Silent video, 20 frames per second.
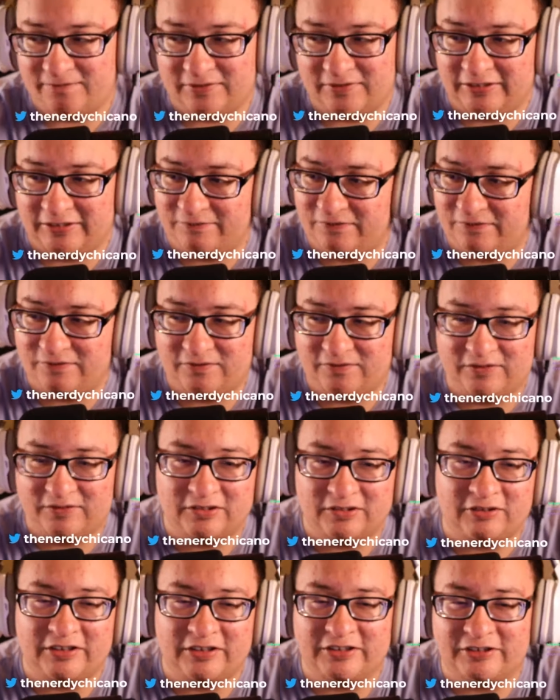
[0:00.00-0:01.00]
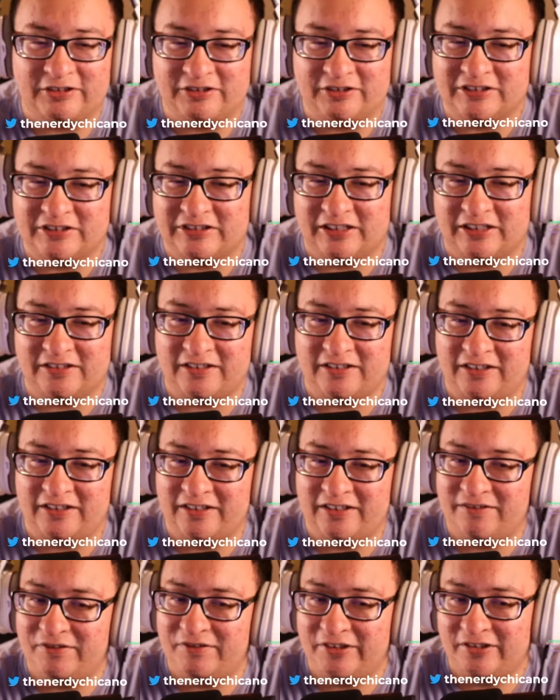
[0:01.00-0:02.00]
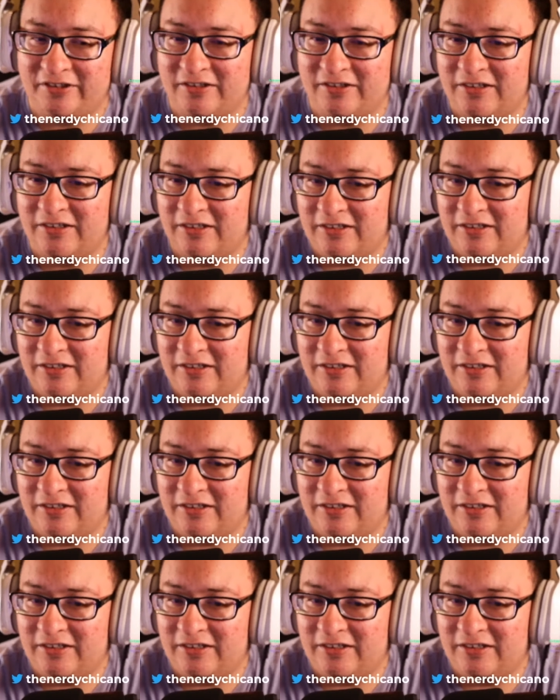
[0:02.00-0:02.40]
from the Criterion set that I have here.